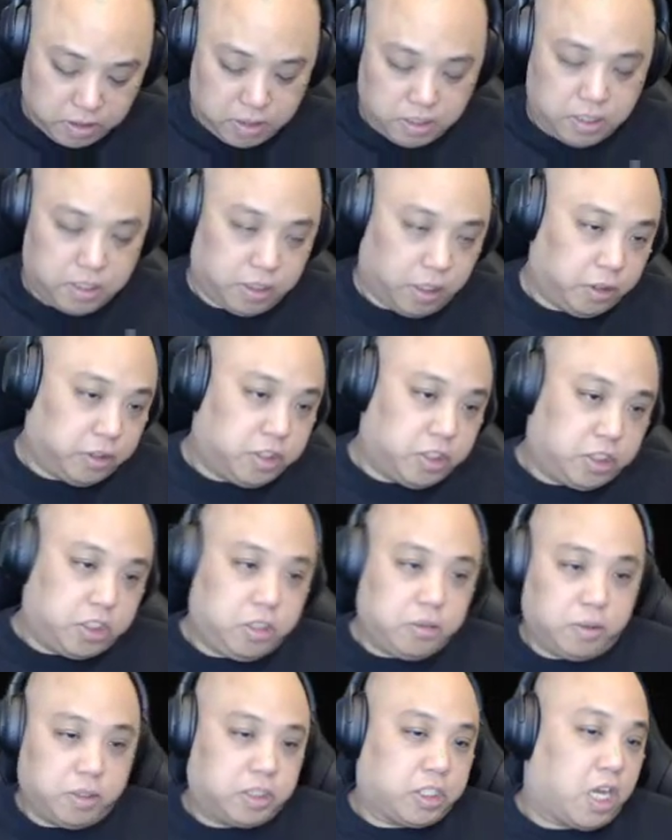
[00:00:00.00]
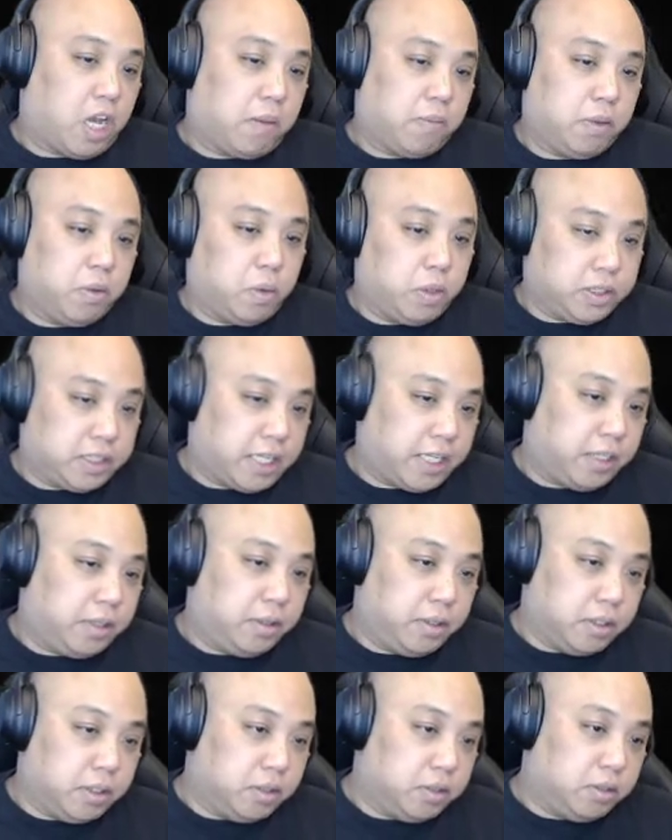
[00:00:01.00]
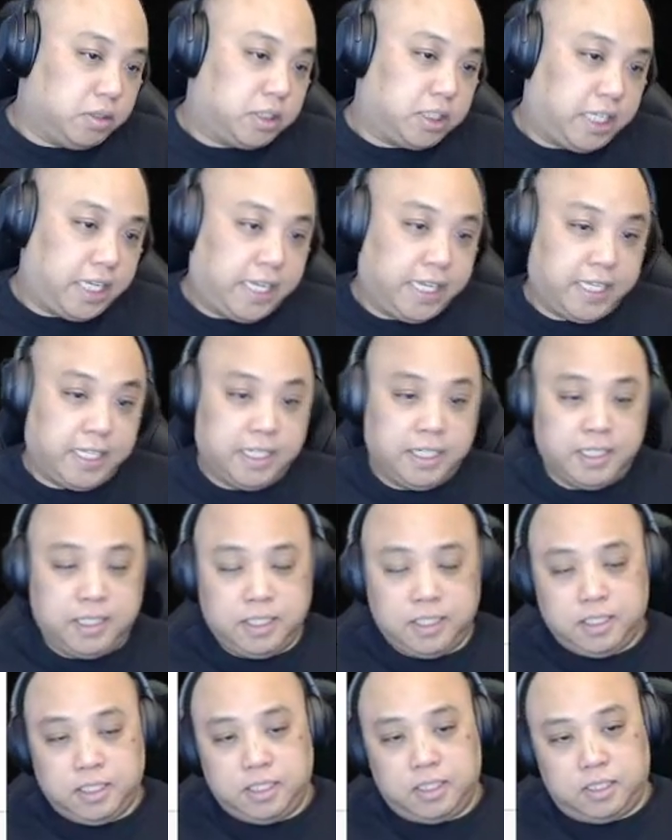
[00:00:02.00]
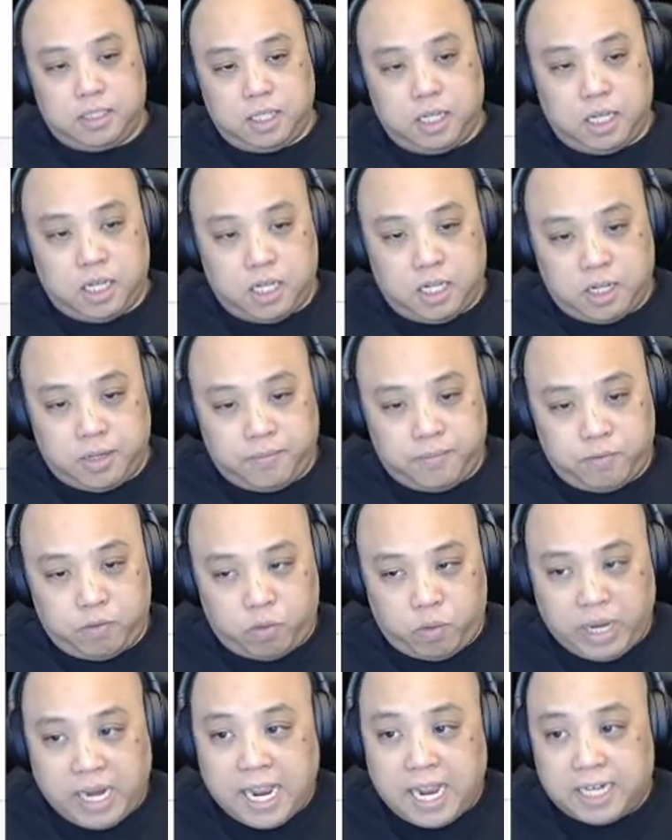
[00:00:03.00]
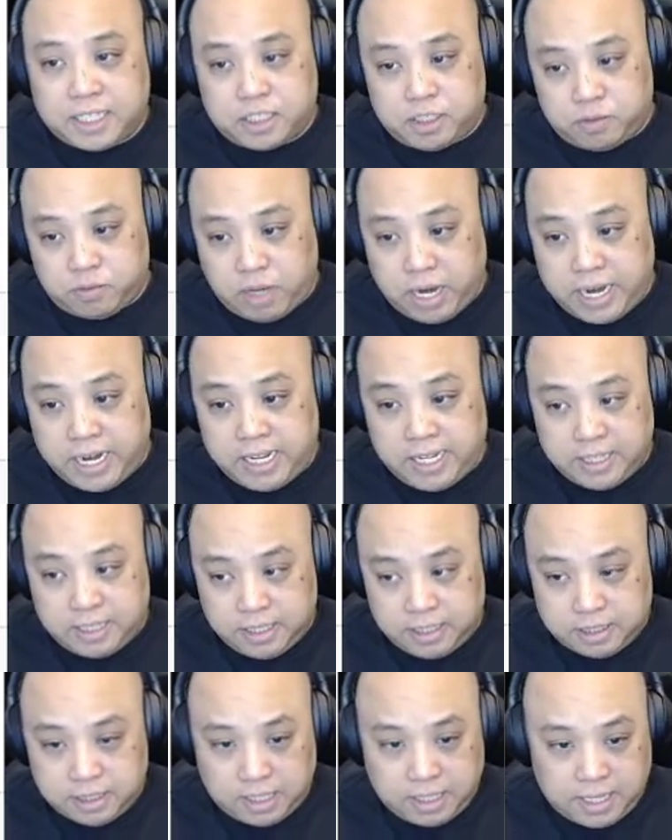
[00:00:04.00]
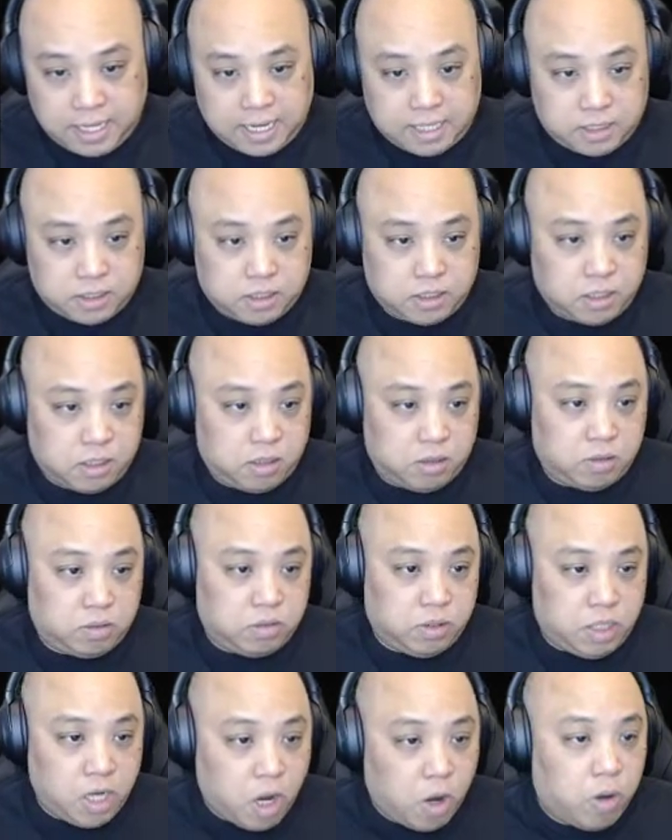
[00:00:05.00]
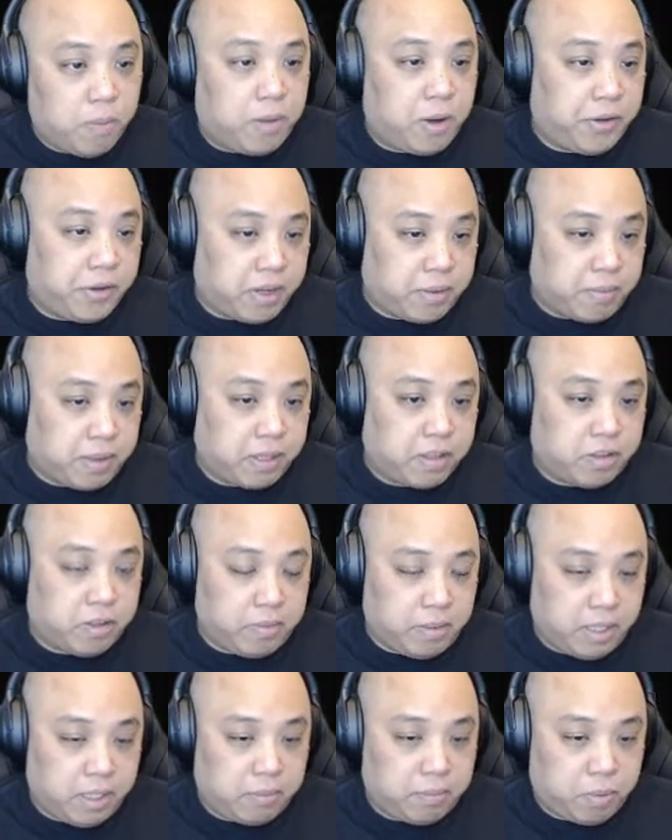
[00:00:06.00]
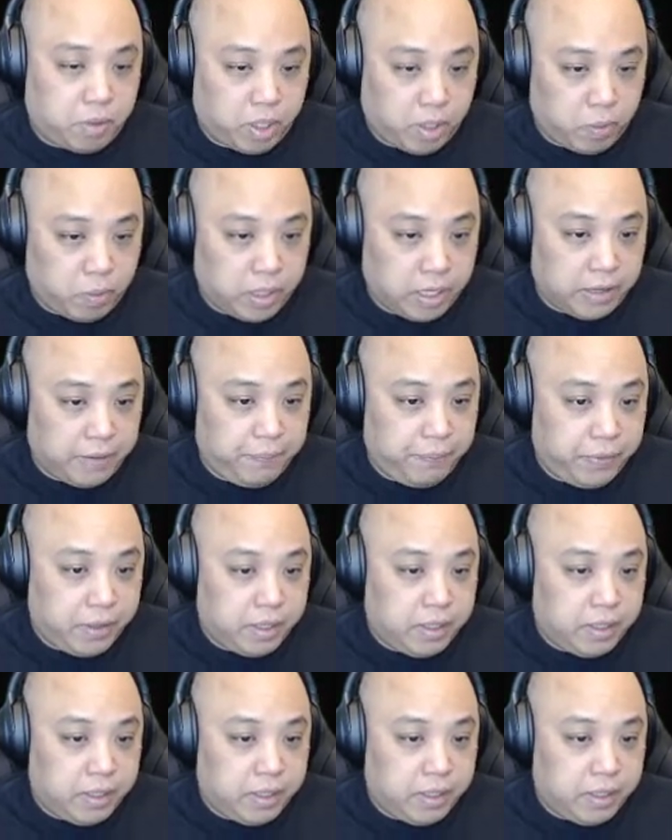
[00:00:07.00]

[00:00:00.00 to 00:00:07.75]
Those are two most common ones that you use in reaction writing and things like that. So know ammonia, methylamine pretty well.